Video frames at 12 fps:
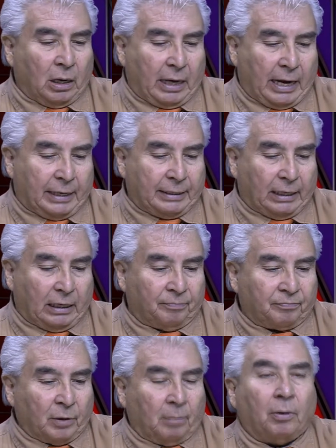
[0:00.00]
And um,
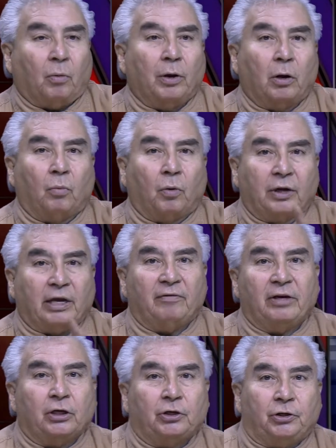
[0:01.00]
but we're we're
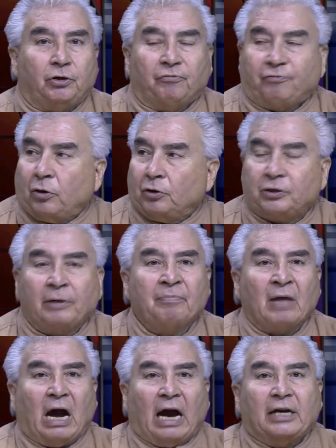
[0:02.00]
giving it to you
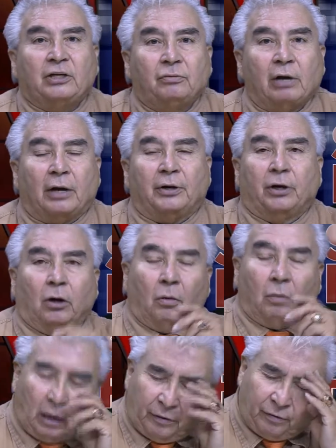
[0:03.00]
first. I do not
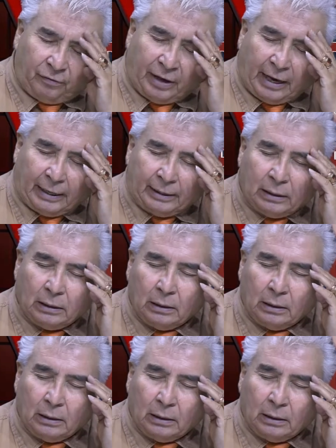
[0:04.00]
know other than